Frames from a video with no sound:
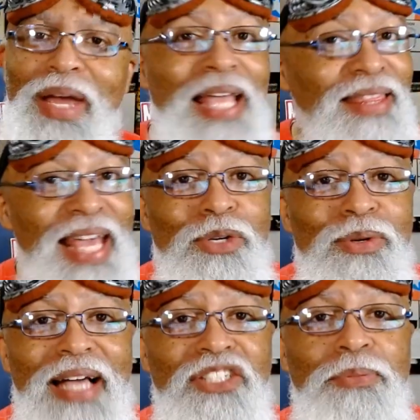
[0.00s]
thank you
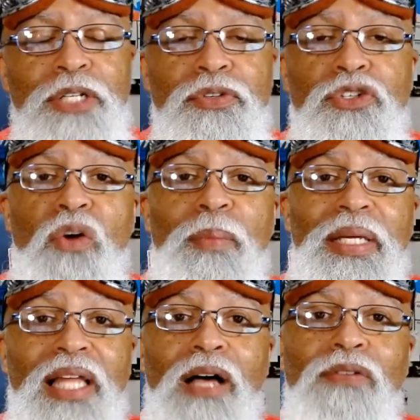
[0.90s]
guys so much for showing me
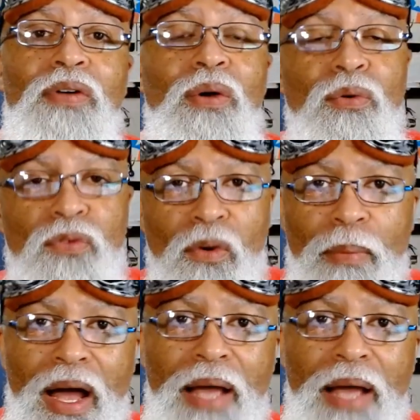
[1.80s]
love for my